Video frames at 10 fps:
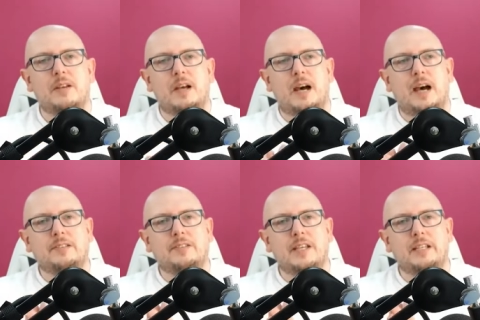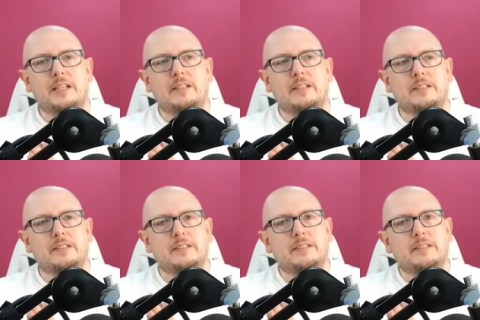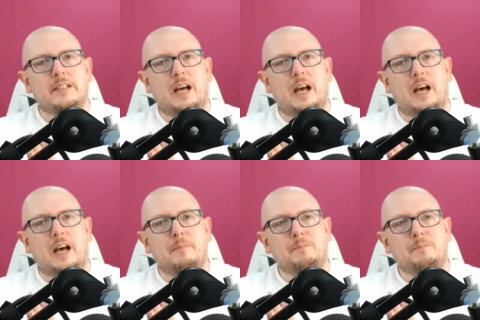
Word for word: I think um,